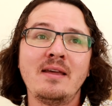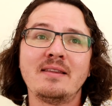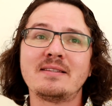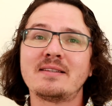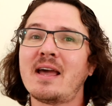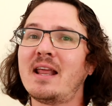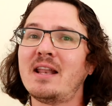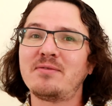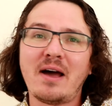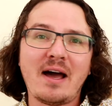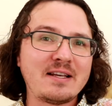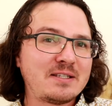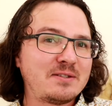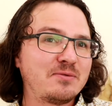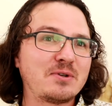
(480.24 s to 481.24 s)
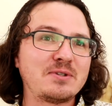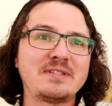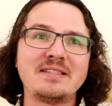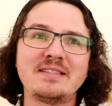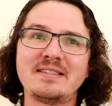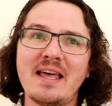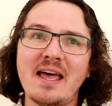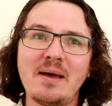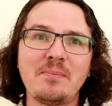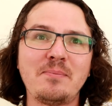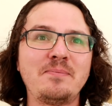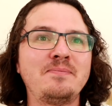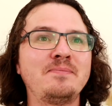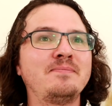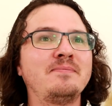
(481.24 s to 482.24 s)
This kind of us versus
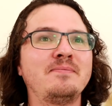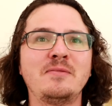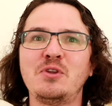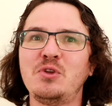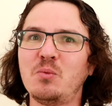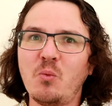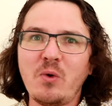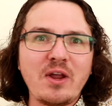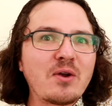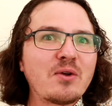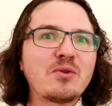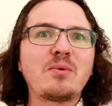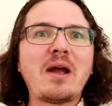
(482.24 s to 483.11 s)
them. We're the